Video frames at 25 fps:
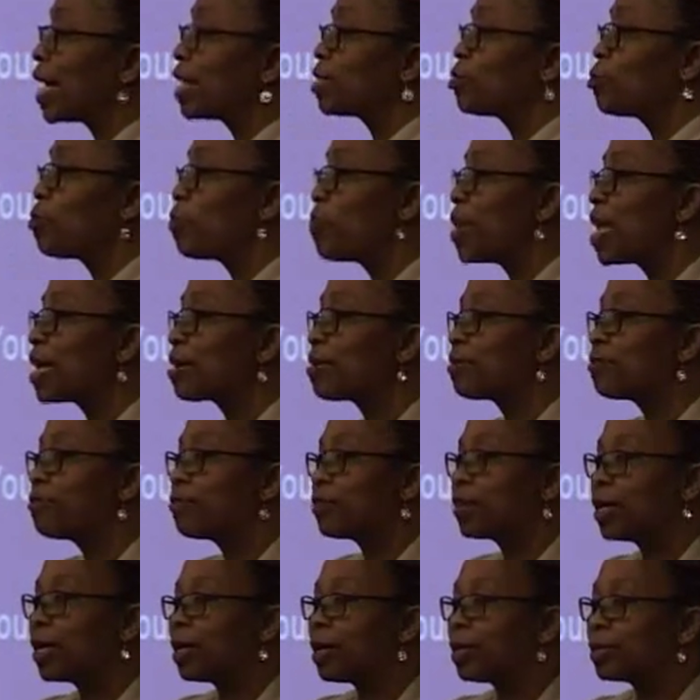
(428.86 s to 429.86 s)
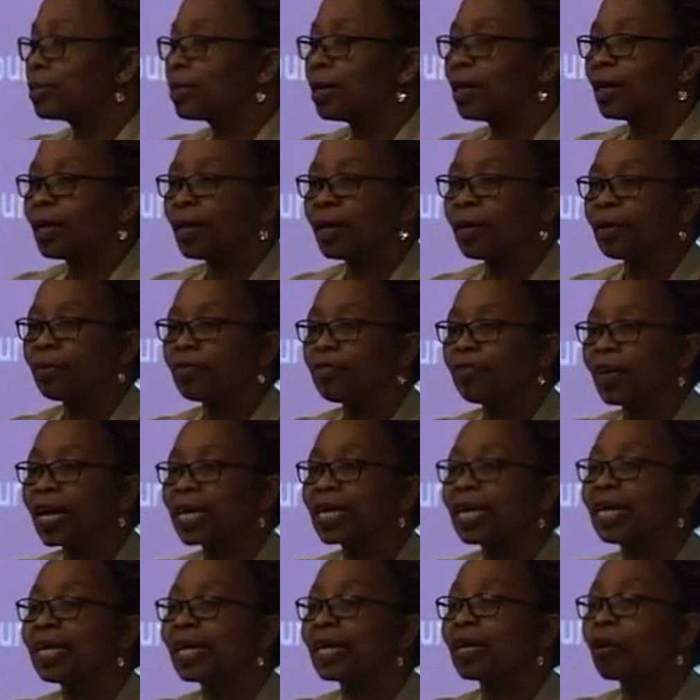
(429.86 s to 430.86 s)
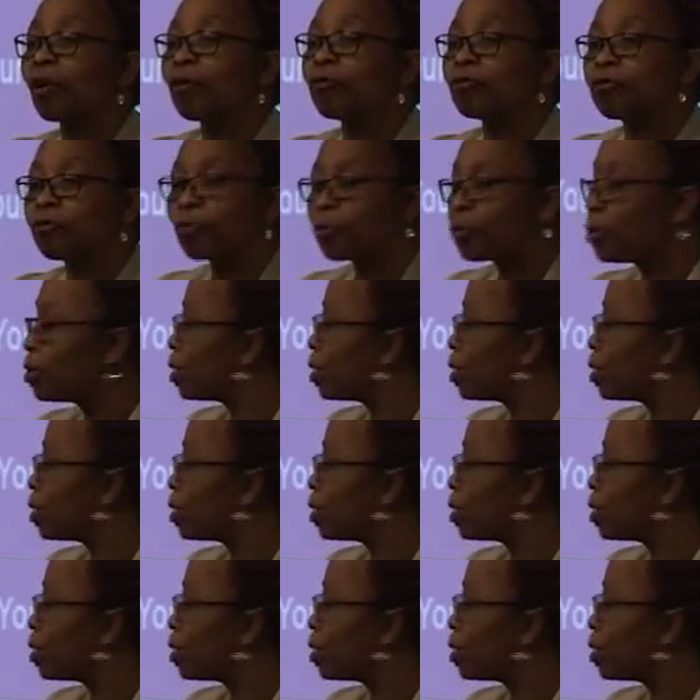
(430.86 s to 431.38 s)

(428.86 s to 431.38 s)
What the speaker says: that you make very little of